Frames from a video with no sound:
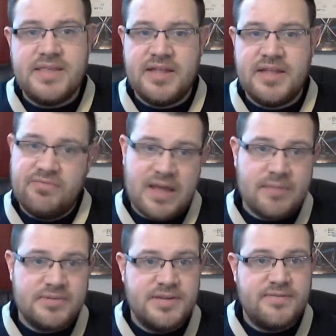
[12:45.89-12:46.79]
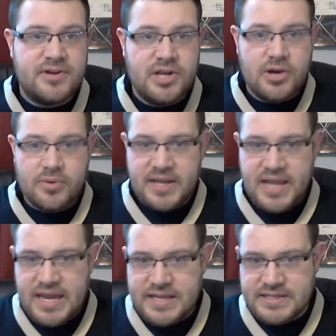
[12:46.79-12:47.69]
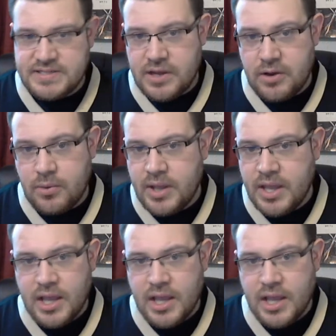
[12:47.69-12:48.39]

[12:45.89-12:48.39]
then that receiver can go and get it. So